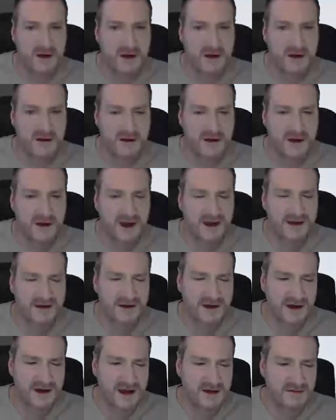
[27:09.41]
I,
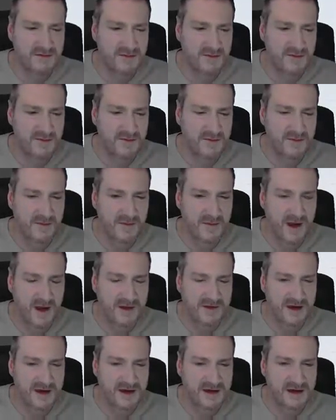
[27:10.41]
you can,
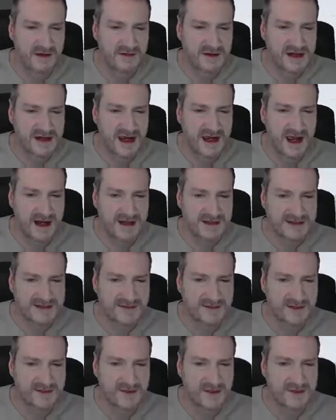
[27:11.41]
I think you can take out a
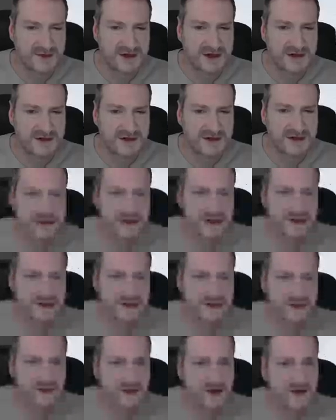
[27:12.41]
subscription to
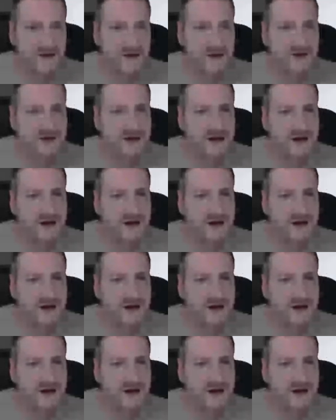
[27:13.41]
use the program.